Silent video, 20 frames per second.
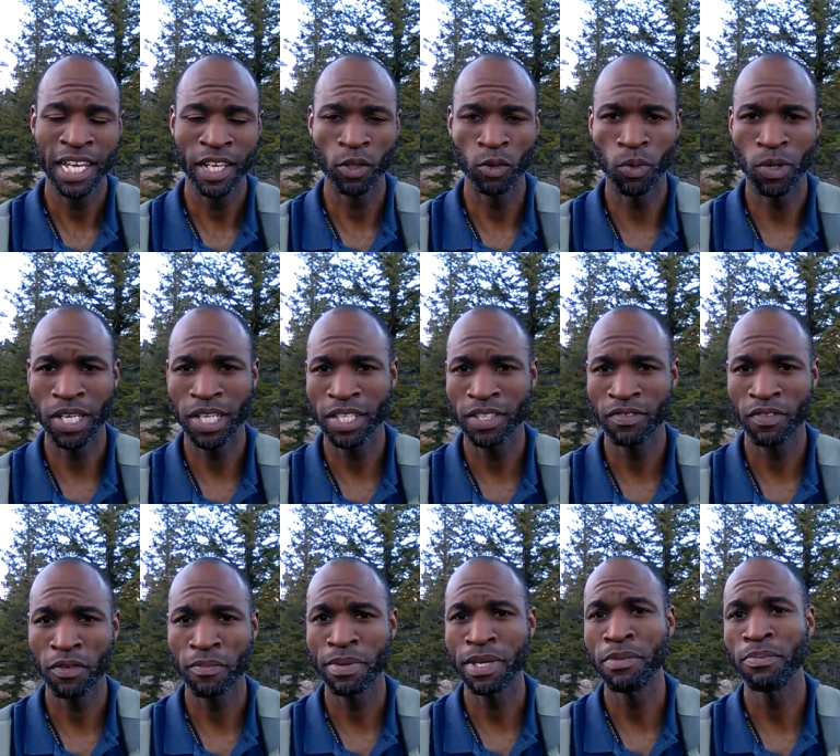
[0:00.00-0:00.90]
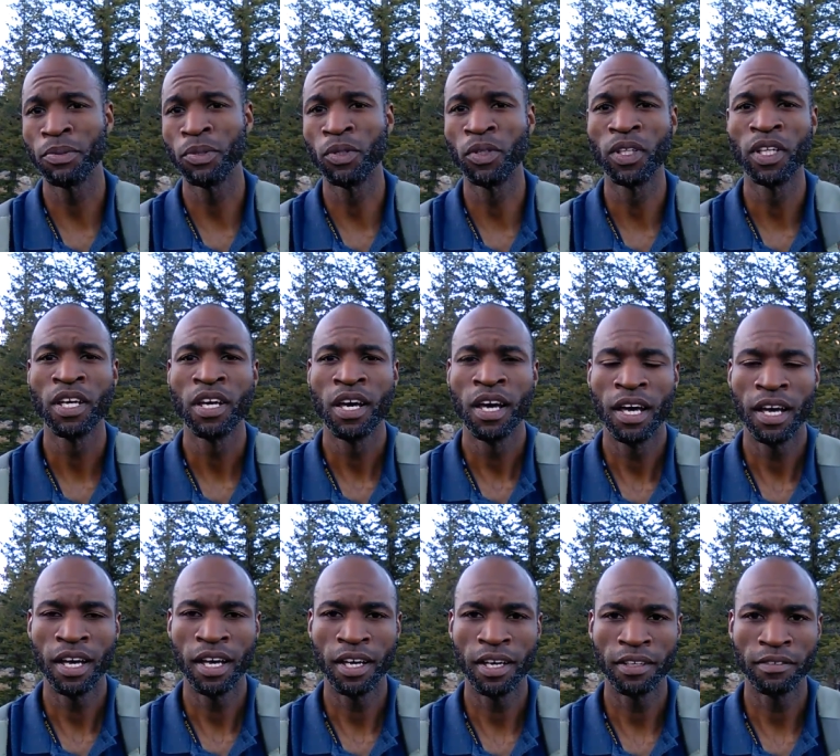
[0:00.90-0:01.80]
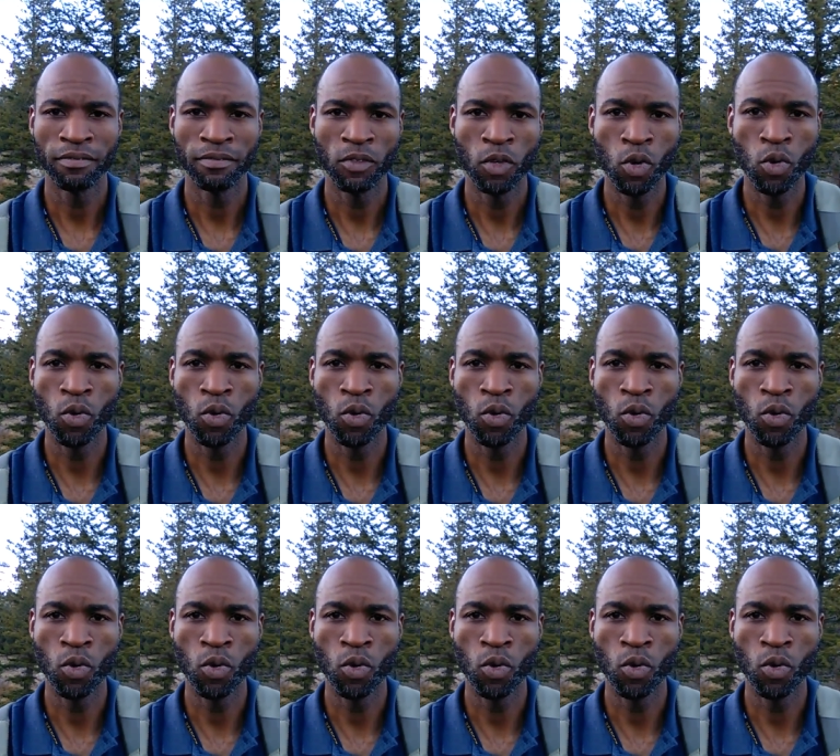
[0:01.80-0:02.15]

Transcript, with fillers: it was for people uh,